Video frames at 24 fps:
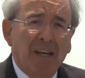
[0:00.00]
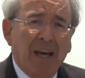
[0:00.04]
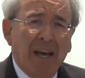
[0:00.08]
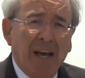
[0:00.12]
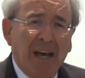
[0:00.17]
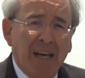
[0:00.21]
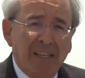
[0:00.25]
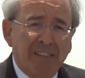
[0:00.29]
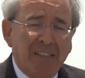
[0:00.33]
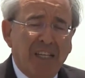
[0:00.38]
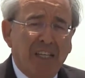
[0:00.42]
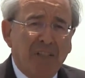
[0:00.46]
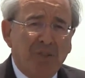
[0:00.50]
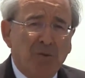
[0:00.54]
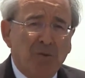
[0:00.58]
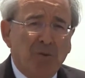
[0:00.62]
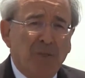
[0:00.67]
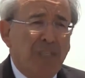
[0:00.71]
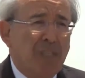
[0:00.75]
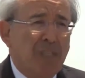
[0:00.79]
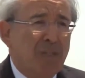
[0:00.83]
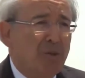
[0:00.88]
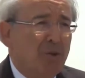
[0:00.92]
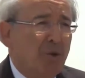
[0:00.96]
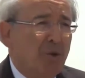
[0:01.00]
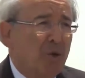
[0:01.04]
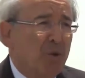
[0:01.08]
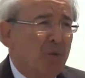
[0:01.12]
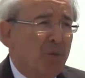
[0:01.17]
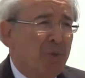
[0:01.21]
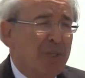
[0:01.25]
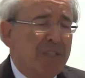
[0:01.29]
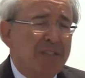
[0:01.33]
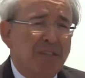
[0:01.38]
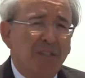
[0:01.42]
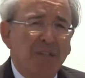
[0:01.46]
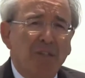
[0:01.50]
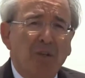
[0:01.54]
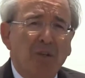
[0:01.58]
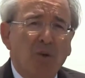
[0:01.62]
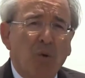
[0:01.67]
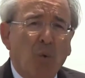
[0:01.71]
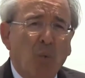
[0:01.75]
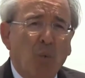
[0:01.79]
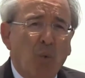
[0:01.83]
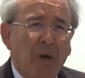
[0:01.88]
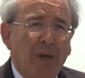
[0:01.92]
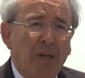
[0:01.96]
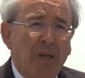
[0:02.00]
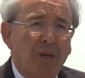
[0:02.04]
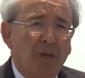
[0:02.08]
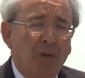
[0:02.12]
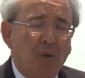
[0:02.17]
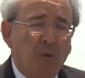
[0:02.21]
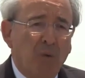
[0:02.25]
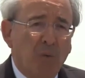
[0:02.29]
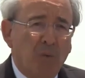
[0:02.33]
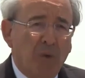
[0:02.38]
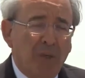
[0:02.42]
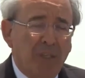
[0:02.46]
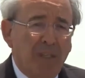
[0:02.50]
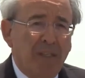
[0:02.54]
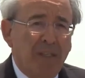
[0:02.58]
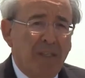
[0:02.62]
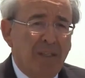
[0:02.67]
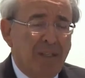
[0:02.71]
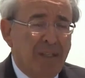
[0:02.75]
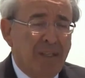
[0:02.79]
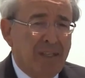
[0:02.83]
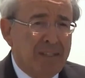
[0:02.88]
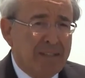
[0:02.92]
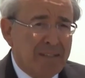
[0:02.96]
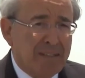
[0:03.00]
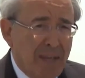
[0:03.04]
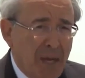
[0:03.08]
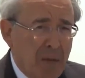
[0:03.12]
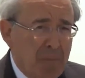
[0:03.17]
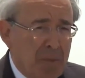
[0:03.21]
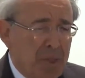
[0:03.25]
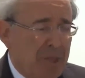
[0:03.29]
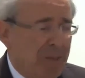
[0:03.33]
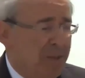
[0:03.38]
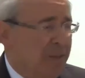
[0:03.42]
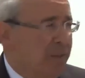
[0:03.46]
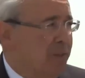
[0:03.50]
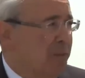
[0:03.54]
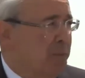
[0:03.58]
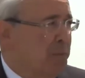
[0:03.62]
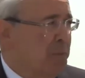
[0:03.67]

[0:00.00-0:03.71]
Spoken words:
has actually no reason when we examine it.